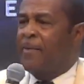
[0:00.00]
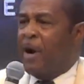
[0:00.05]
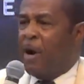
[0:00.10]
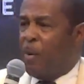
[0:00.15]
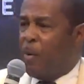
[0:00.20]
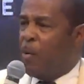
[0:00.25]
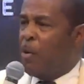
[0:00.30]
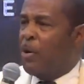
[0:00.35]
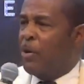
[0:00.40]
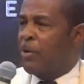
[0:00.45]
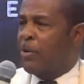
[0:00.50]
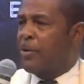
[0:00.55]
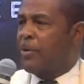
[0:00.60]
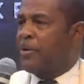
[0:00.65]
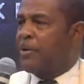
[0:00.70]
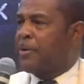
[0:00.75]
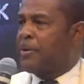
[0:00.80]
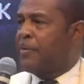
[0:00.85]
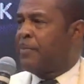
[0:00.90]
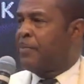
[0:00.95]
a
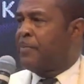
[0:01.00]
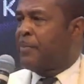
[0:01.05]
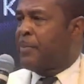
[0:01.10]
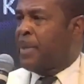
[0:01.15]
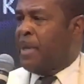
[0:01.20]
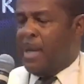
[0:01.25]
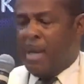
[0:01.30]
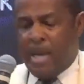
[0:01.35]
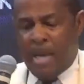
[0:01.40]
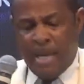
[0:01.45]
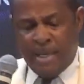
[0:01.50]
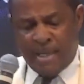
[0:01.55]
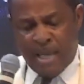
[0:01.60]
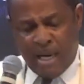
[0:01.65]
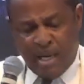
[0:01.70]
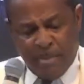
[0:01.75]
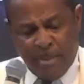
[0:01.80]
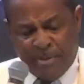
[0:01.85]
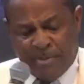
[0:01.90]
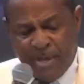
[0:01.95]
word. Now,
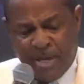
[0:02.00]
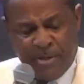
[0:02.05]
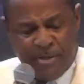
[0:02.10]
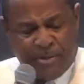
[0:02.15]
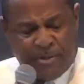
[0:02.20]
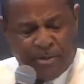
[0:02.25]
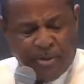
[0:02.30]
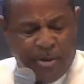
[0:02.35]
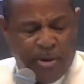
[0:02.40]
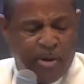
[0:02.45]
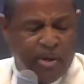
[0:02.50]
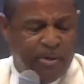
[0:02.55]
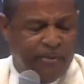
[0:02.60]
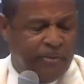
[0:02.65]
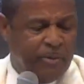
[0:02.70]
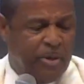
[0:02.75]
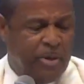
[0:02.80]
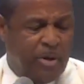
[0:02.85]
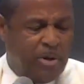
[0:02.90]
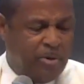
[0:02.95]
let me say this to all of
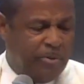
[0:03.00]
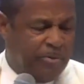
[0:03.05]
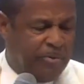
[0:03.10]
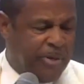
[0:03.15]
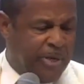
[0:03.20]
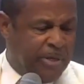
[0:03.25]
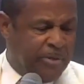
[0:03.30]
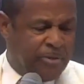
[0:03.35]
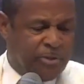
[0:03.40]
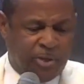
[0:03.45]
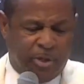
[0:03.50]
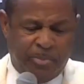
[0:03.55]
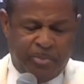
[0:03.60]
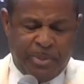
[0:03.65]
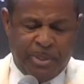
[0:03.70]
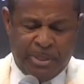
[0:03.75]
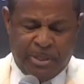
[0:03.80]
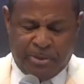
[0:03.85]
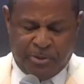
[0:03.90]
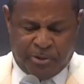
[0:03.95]
y'all who think
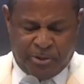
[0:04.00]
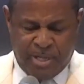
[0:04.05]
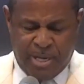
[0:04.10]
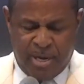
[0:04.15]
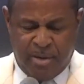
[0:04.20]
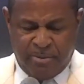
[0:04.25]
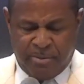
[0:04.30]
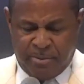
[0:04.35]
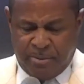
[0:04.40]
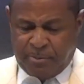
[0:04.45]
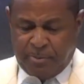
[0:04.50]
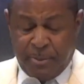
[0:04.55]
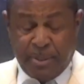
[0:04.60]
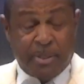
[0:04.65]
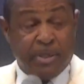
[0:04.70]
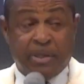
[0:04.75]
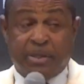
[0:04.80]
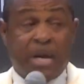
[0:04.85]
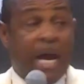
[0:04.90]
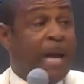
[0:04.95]
jumping and shouting and
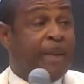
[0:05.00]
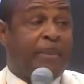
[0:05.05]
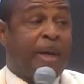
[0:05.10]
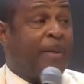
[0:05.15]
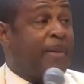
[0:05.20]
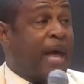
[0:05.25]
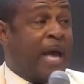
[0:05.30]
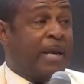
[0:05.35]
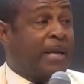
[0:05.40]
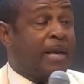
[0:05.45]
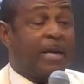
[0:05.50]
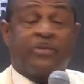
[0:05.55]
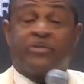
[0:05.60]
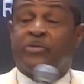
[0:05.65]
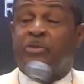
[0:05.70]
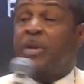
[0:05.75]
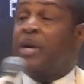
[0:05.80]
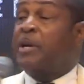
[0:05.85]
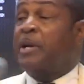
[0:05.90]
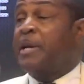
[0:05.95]
speaking in tongues. I'm not against
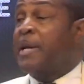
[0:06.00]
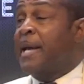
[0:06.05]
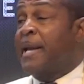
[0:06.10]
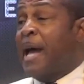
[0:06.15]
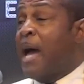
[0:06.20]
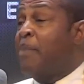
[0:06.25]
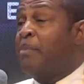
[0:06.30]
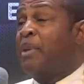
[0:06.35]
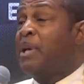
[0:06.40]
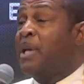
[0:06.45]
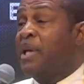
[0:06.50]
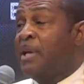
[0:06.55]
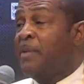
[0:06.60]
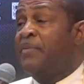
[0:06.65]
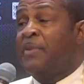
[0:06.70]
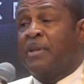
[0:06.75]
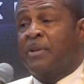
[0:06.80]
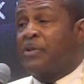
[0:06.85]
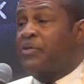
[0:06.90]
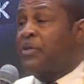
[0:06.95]
none of that. I believe
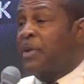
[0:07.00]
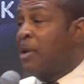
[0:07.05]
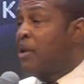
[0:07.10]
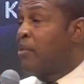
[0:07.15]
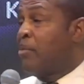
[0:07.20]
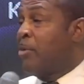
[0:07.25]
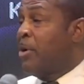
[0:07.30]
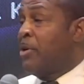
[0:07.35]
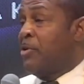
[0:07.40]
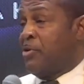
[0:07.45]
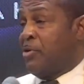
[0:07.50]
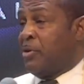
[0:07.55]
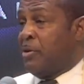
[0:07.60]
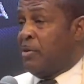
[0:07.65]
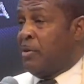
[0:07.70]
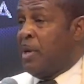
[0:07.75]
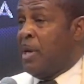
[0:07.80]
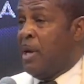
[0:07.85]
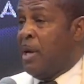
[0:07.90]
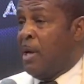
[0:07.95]
in the celebration.
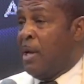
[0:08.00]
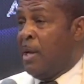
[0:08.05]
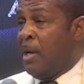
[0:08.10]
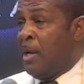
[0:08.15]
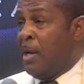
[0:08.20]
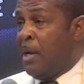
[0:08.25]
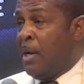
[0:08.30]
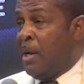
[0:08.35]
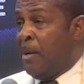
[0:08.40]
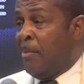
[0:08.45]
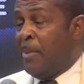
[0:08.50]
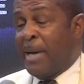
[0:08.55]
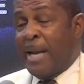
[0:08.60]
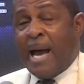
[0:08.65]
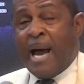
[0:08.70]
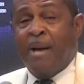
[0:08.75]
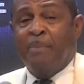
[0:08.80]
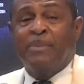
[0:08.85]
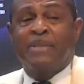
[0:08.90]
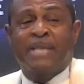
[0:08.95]
But
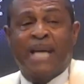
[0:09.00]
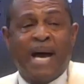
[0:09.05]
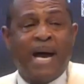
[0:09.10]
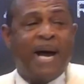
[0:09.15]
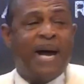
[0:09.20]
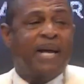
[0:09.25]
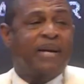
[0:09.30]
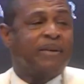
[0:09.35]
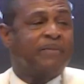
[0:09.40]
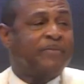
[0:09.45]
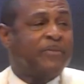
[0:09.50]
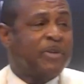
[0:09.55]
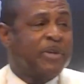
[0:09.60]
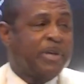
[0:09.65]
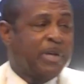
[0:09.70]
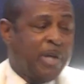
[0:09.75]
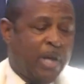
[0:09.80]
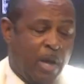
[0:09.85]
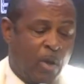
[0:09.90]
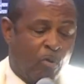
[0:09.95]
I'm tired of
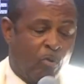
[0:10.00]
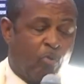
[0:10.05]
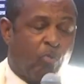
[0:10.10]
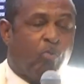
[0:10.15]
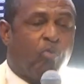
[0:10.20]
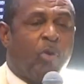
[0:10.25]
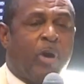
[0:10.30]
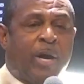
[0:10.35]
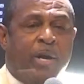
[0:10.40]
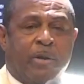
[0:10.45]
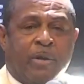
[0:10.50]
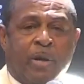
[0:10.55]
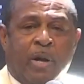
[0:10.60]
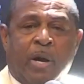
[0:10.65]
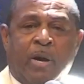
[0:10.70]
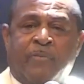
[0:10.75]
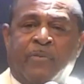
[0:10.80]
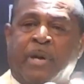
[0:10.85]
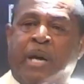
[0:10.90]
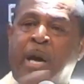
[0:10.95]
the rut
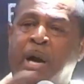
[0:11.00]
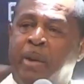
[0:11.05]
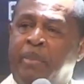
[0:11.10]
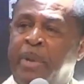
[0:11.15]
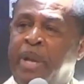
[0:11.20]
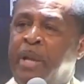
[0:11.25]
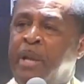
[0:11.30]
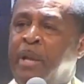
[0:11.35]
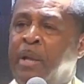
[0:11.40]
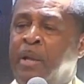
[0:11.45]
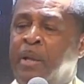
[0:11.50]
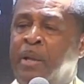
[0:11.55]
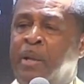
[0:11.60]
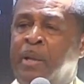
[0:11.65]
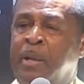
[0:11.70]
of coming,